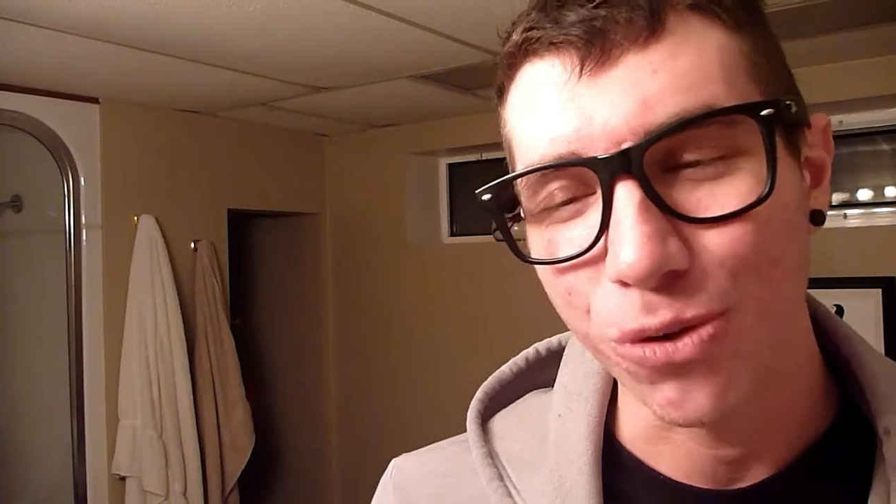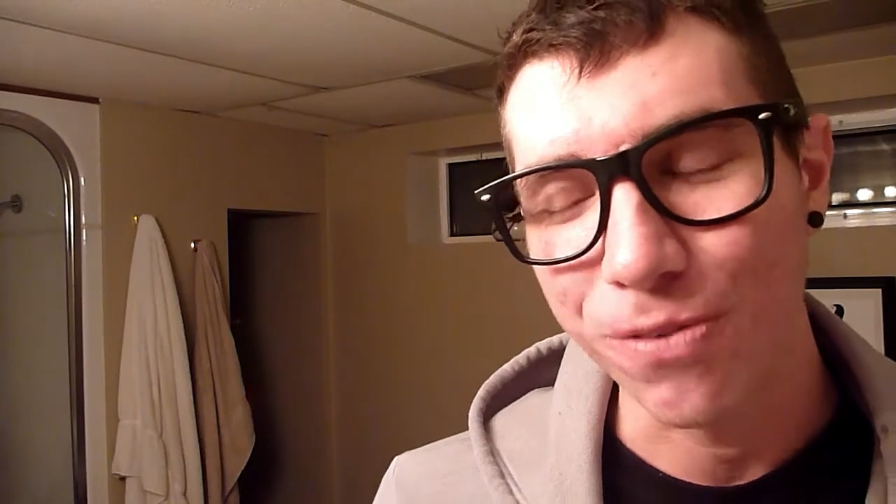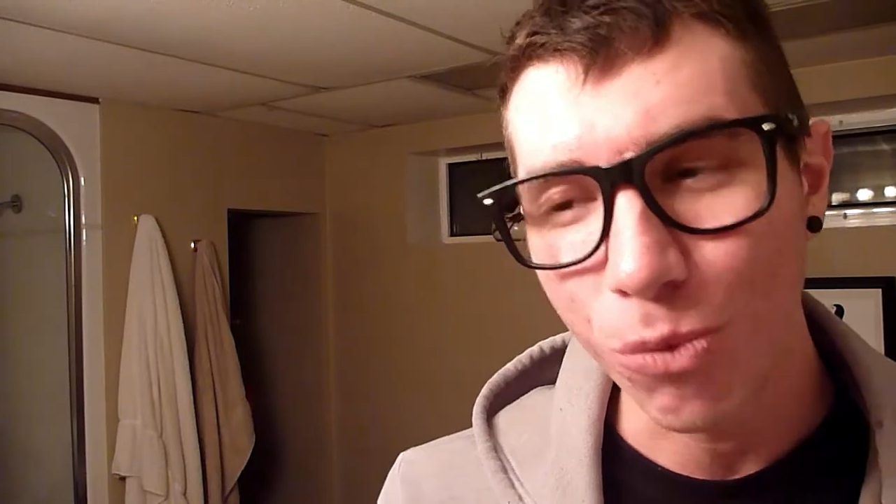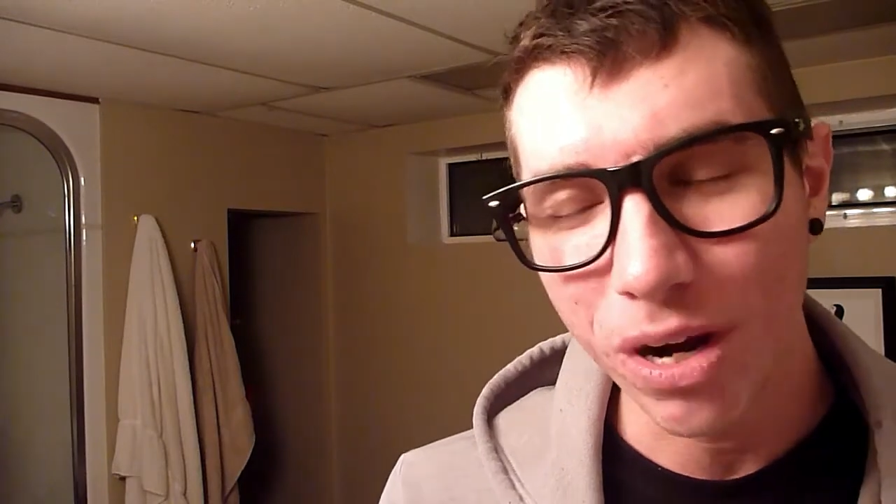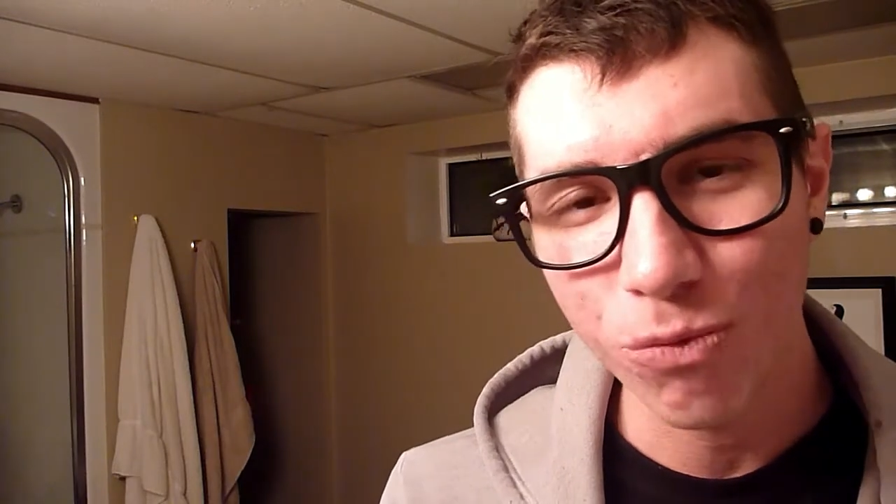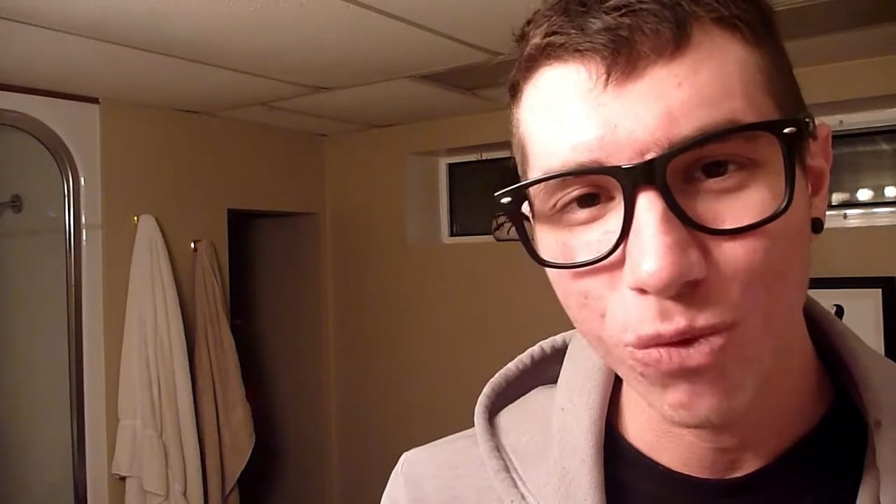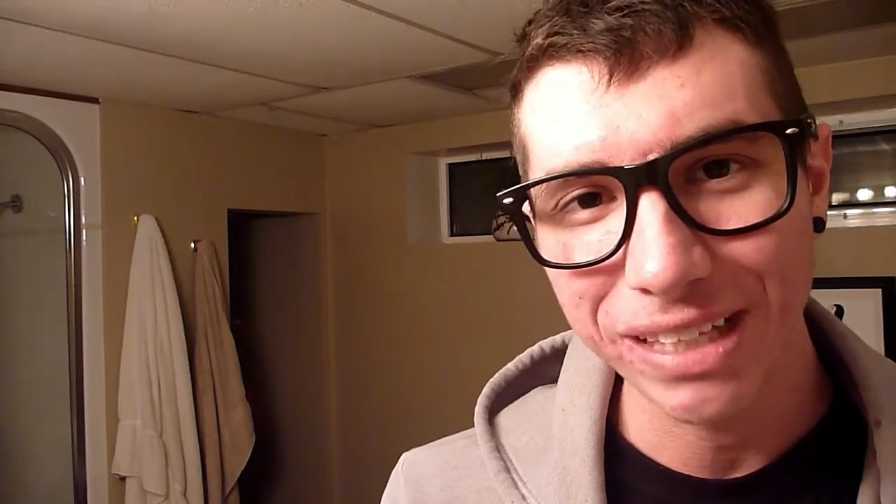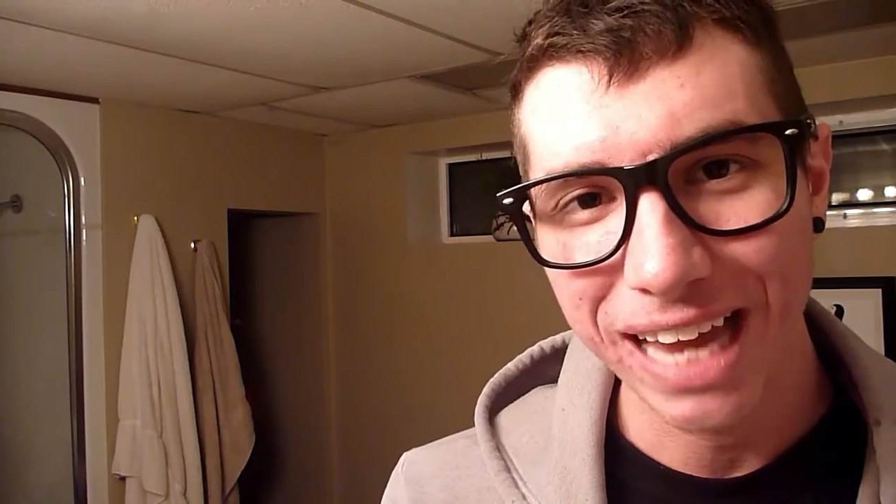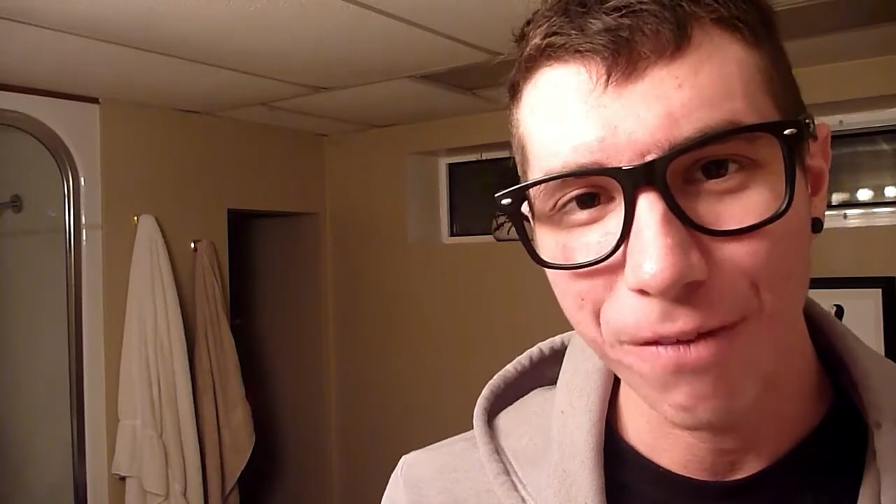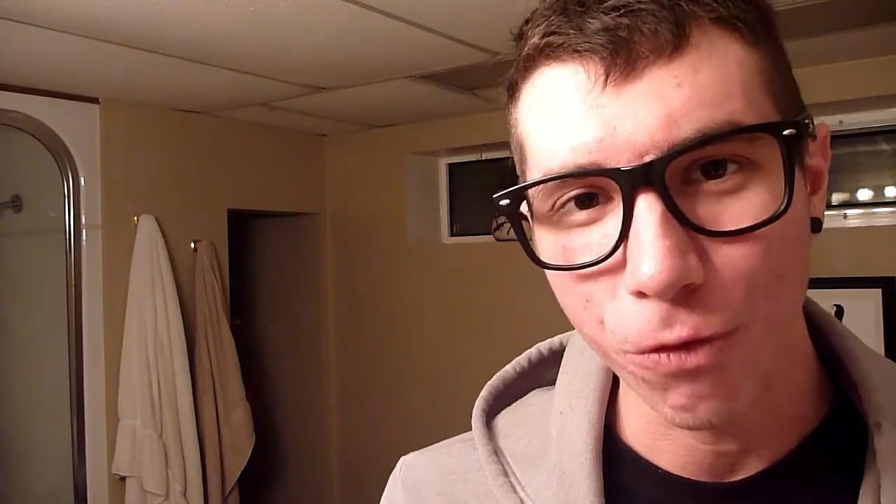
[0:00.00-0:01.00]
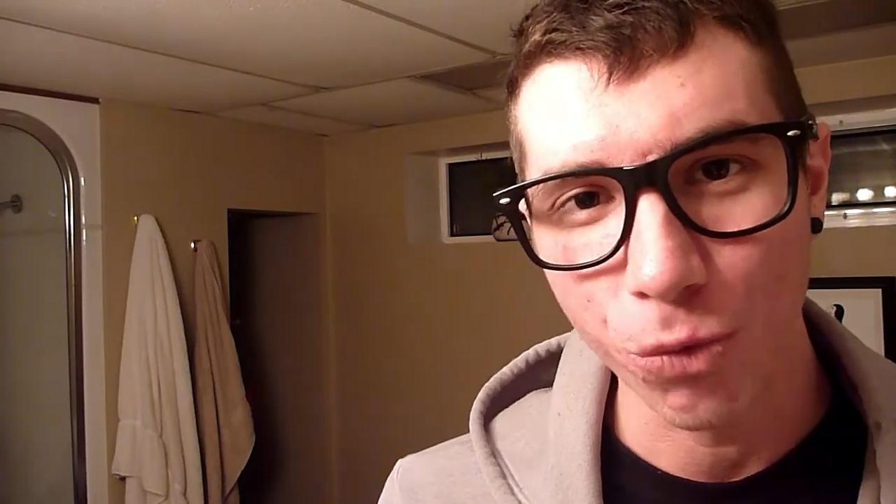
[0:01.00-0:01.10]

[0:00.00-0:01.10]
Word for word: So if you wanna really have a